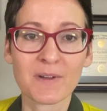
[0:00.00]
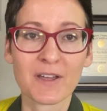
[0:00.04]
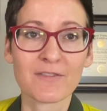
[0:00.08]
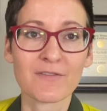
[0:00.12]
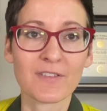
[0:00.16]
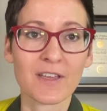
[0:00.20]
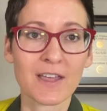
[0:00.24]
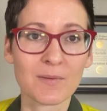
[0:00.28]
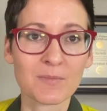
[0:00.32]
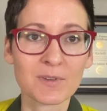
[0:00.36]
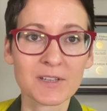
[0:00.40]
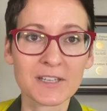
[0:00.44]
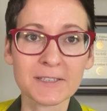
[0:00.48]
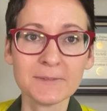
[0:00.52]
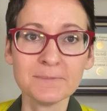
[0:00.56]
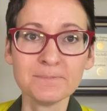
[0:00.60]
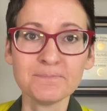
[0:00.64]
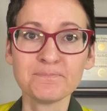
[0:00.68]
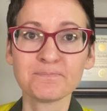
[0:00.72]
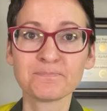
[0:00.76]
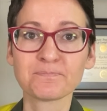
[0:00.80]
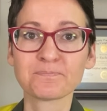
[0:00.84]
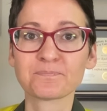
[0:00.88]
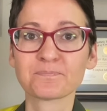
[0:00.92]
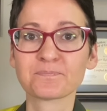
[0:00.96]
my family.
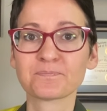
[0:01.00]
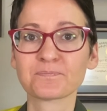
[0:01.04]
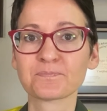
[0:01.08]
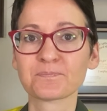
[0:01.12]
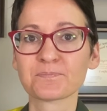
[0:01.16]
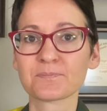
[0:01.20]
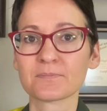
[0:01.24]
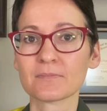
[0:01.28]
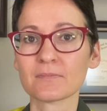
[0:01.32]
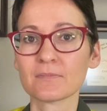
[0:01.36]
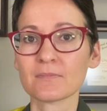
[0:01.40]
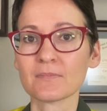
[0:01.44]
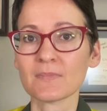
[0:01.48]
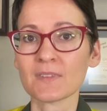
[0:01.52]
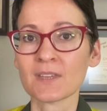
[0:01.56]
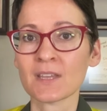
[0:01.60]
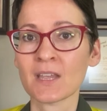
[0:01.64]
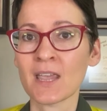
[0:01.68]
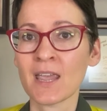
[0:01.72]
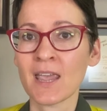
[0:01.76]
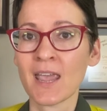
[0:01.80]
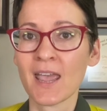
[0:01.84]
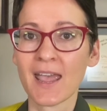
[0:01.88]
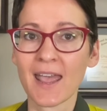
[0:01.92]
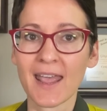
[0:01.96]

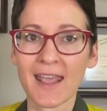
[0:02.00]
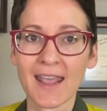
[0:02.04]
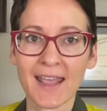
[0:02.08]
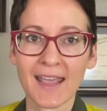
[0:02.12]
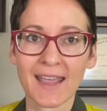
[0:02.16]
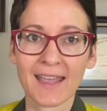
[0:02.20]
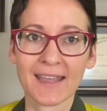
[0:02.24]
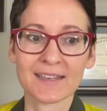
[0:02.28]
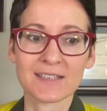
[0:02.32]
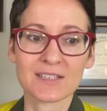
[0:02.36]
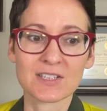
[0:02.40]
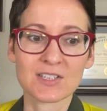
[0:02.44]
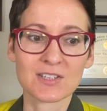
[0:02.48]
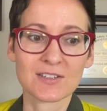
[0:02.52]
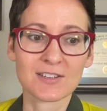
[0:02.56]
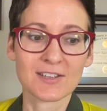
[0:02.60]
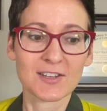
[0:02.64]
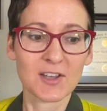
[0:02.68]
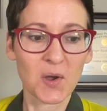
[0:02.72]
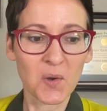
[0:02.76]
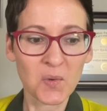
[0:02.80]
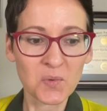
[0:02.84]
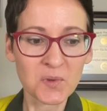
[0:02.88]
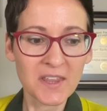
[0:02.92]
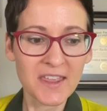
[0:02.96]
And the
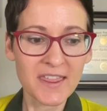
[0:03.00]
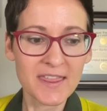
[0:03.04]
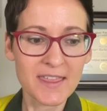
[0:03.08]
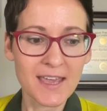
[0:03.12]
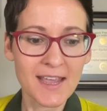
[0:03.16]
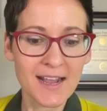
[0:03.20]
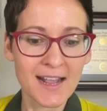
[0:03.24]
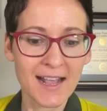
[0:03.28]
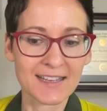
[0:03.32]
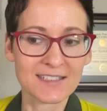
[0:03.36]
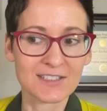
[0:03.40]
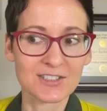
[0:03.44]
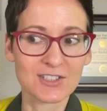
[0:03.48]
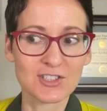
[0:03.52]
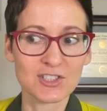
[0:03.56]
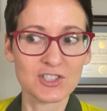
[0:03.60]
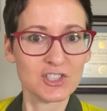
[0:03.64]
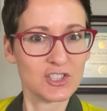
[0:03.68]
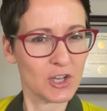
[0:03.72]
only thing I